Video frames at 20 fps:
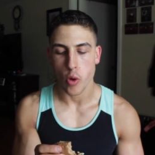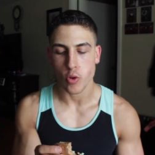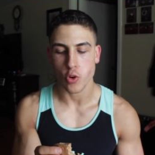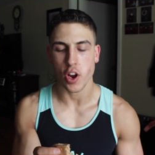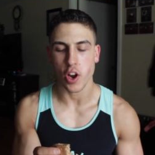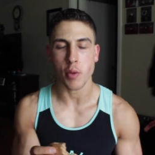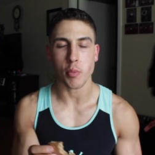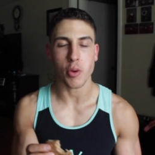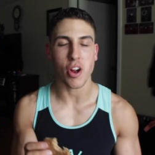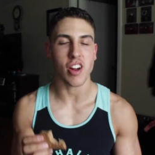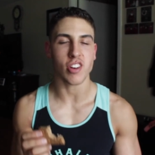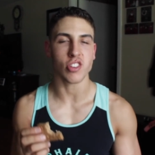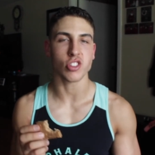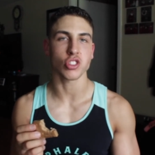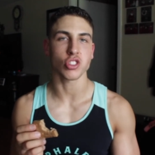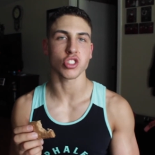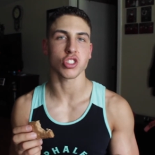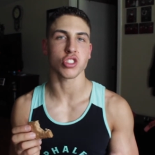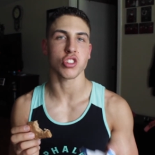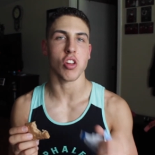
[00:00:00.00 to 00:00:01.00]
Graham
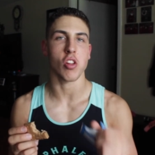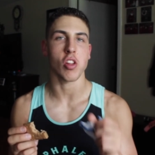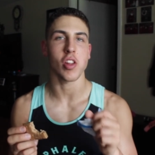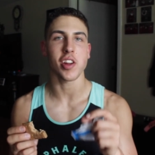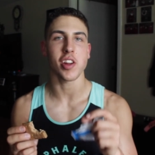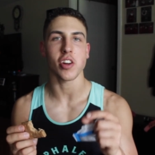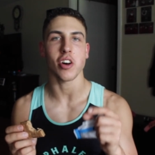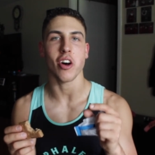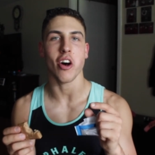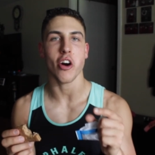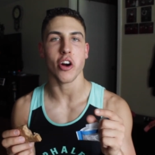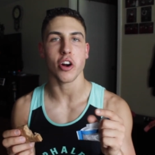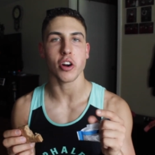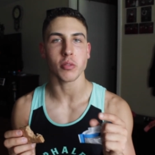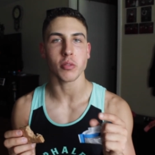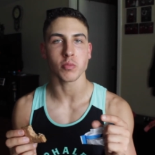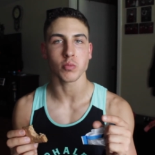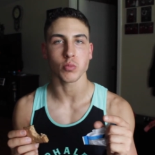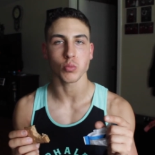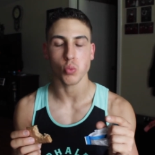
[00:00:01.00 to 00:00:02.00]
cracker's just a little hard
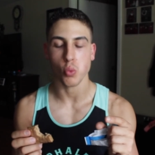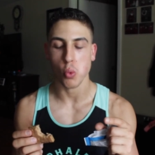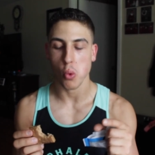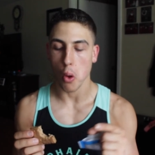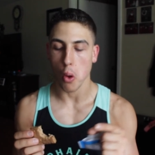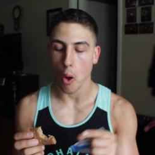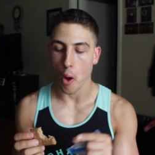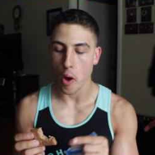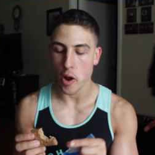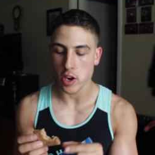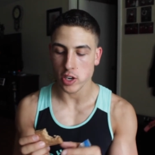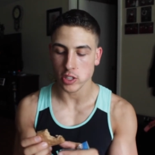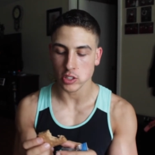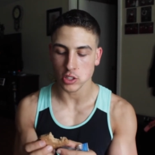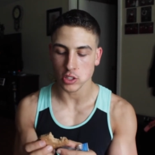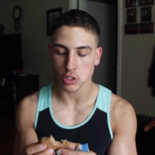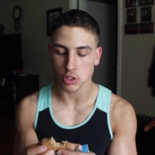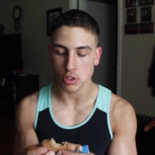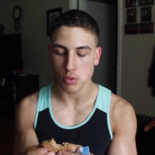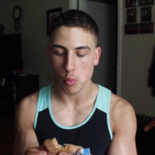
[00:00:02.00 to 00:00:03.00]
in
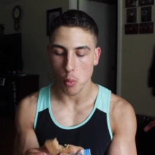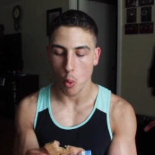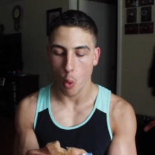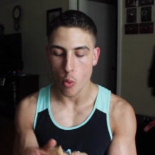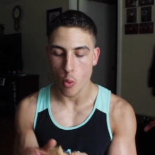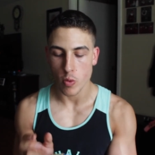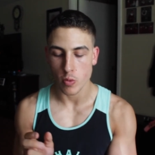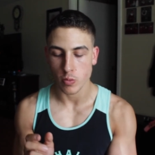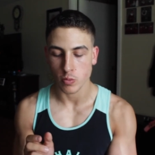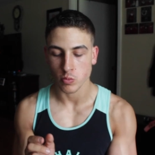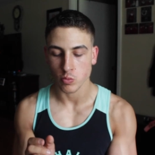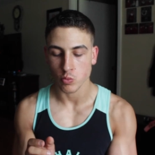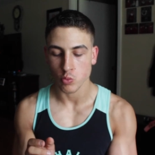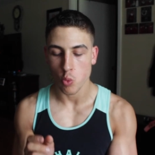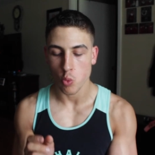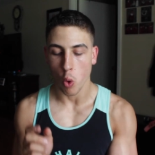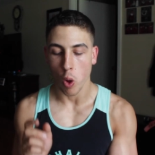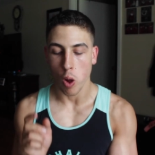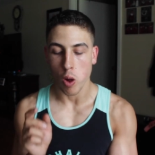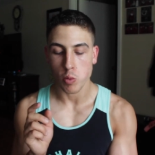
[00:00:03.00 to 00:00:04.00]
this,
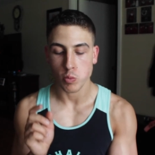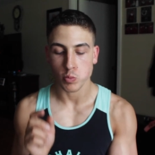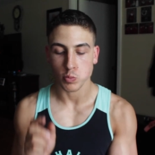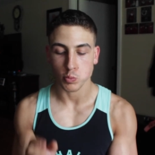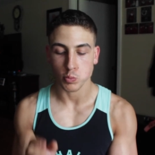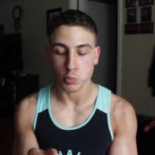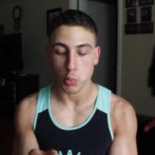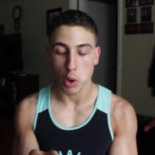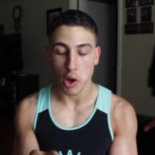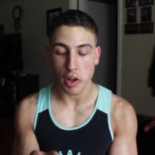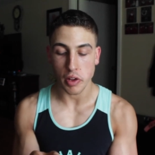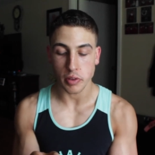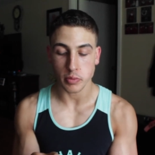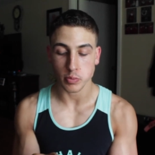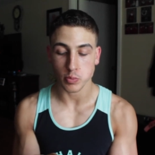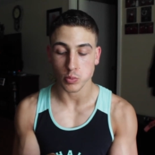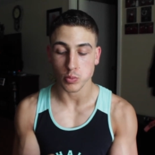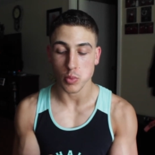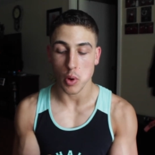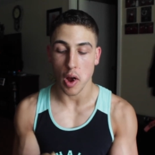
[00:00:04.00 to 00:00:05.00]
but
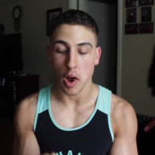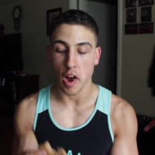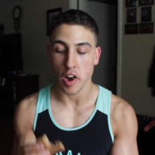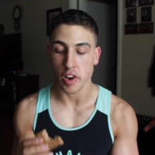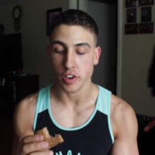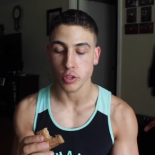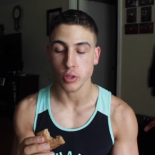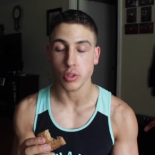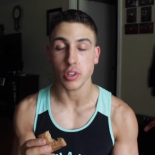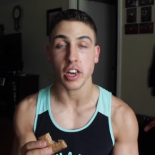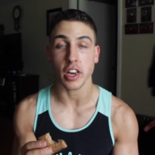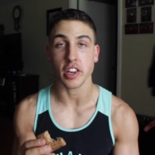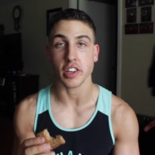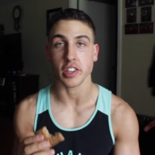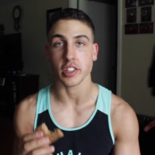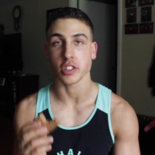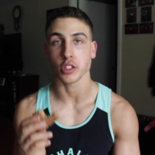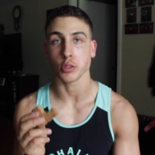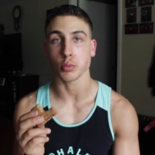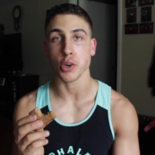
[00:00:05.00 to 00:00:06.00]
I do like
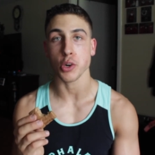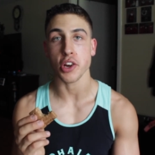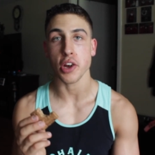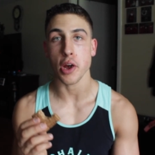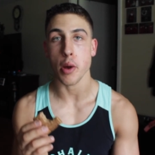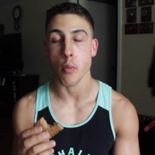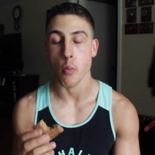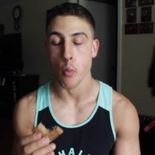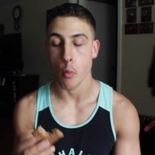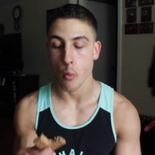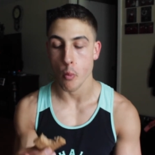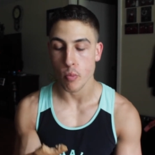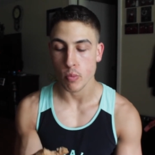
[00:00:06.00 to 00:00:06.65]
it. It's pretty good.